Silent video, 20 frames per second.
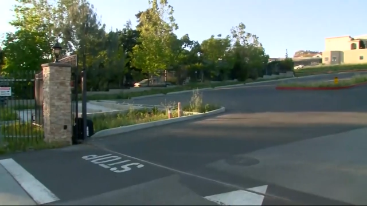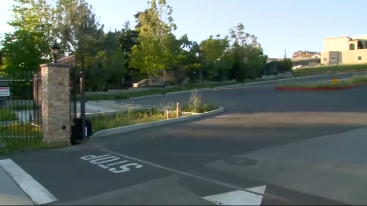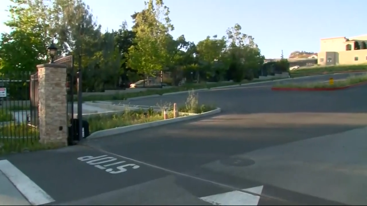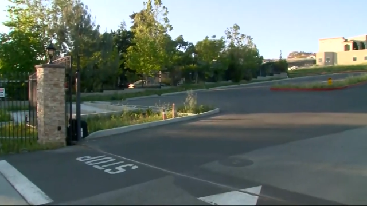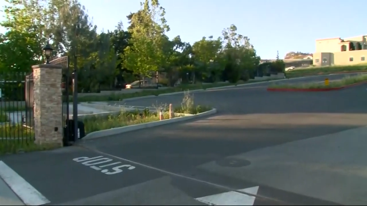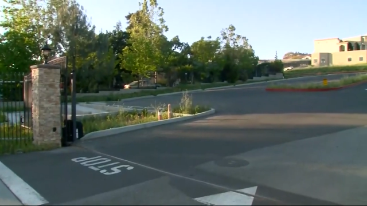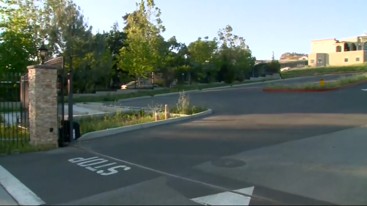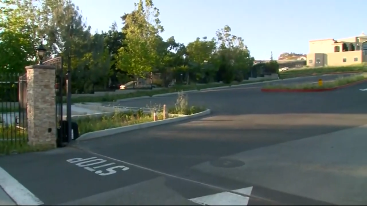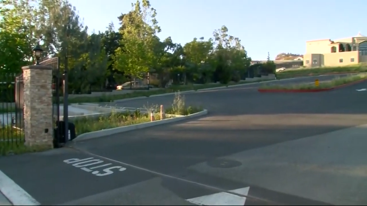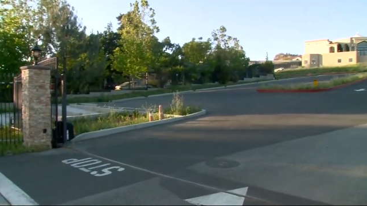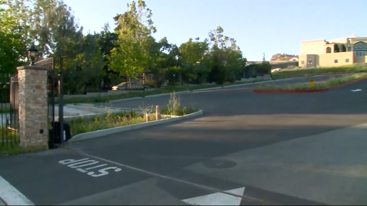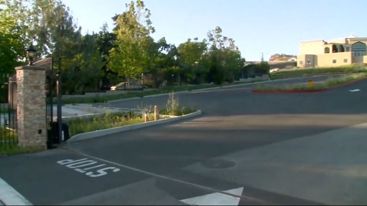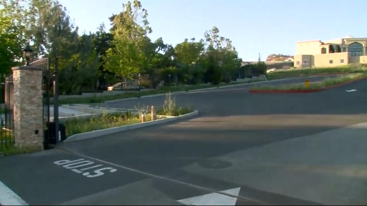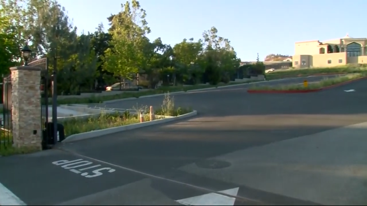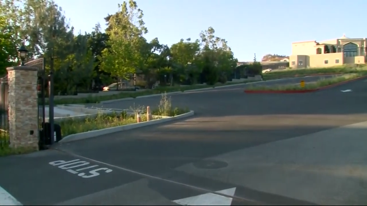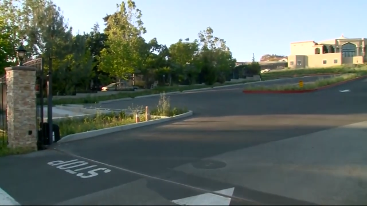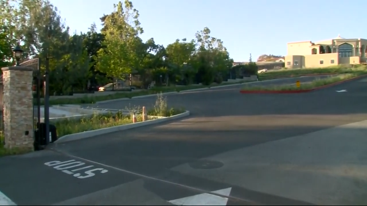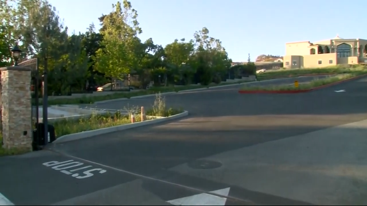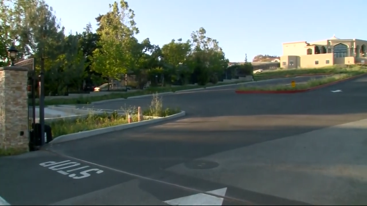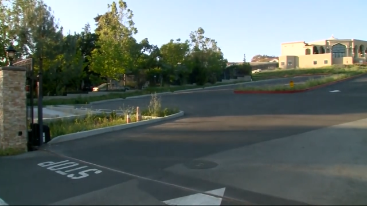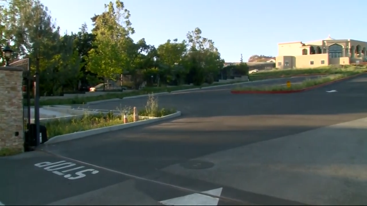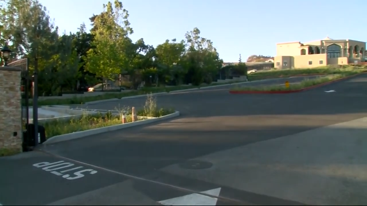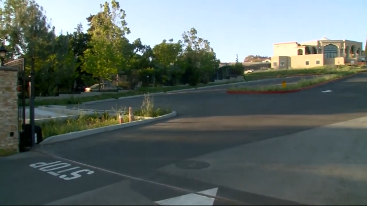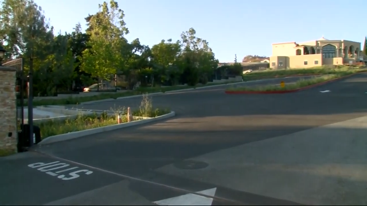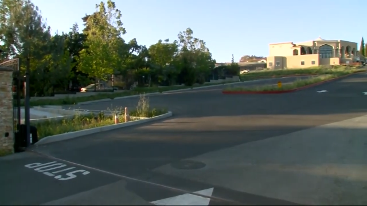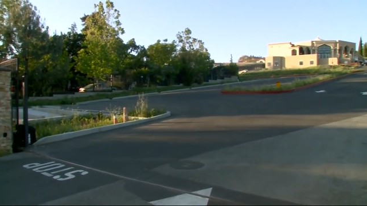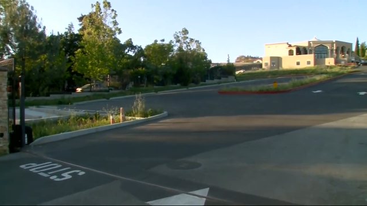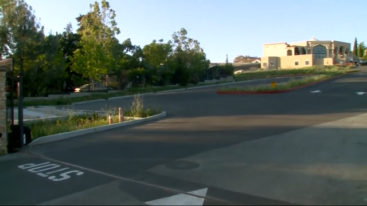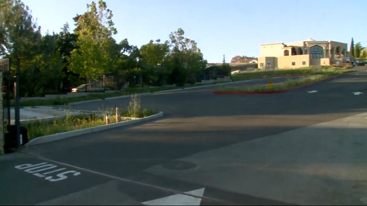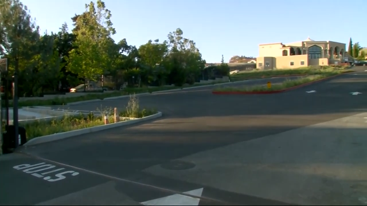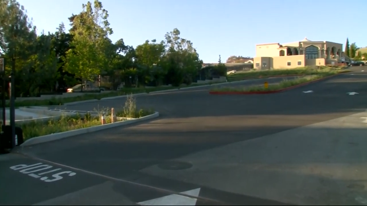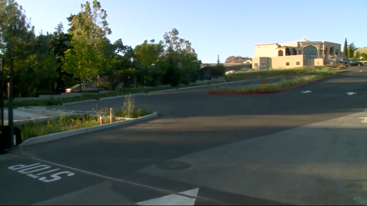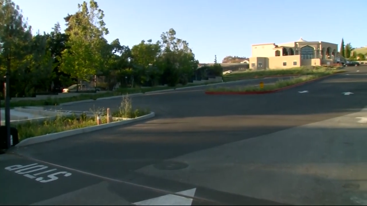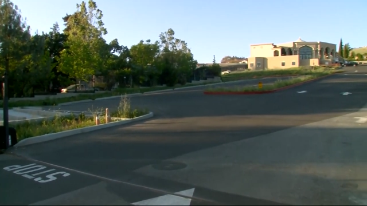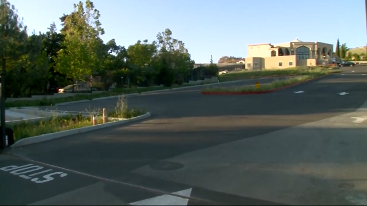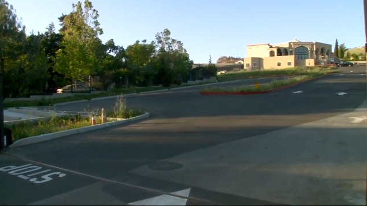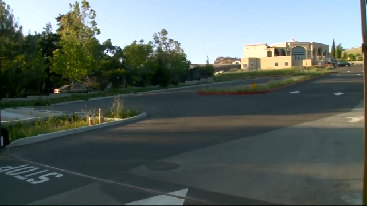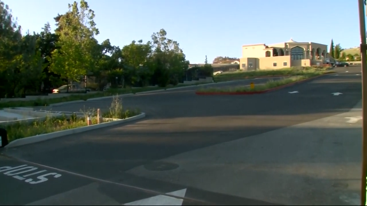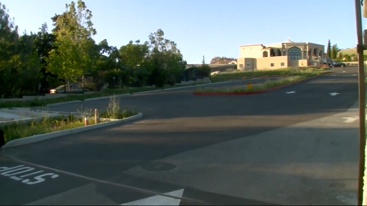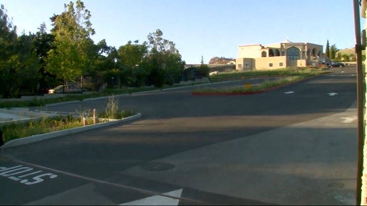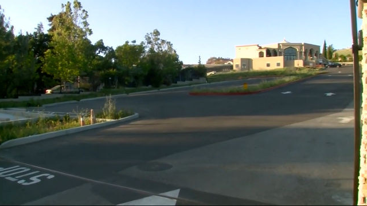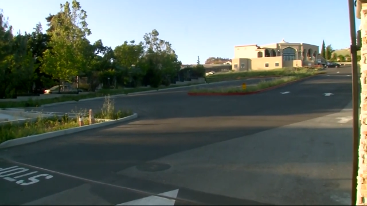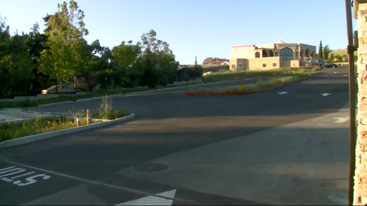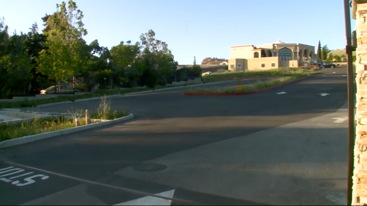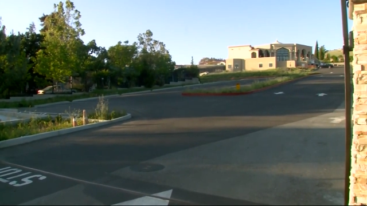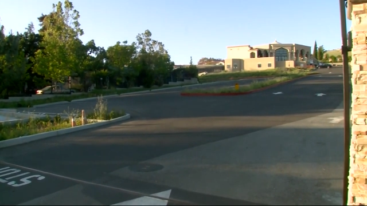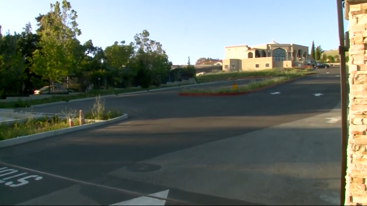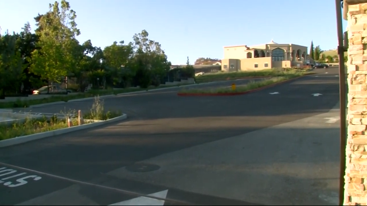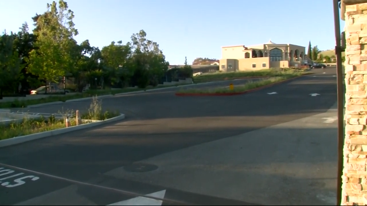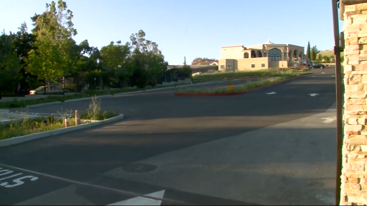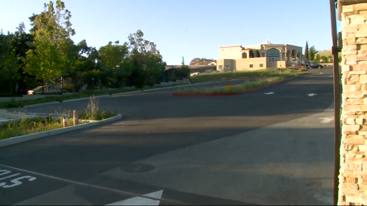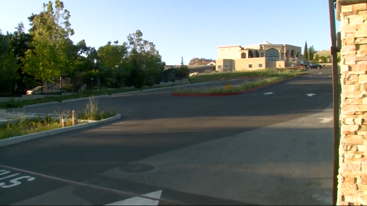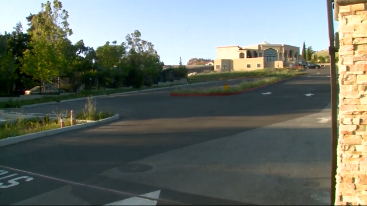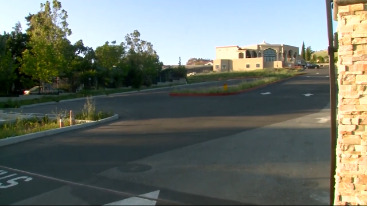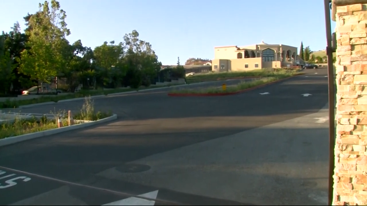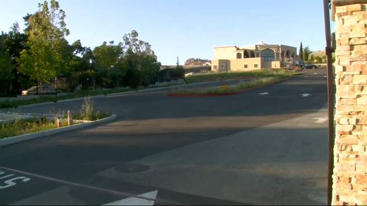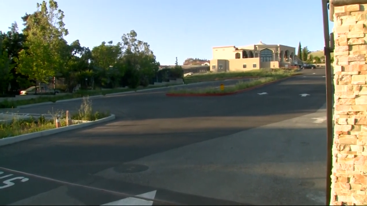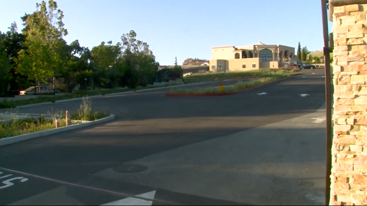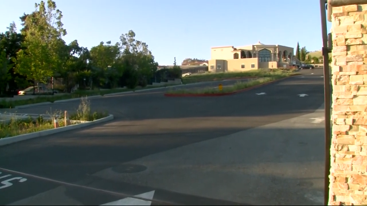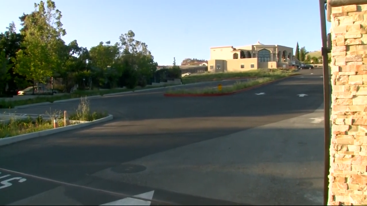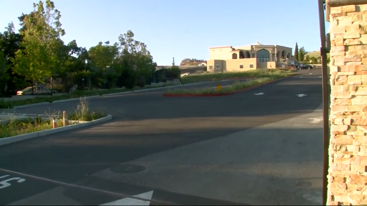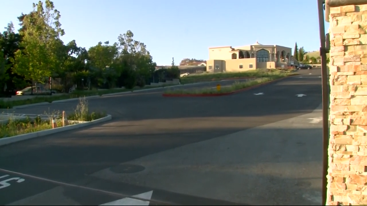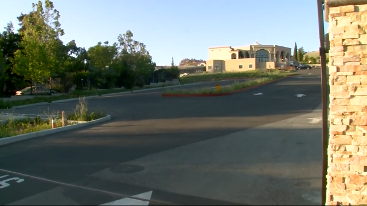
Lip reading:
(no speaker visible)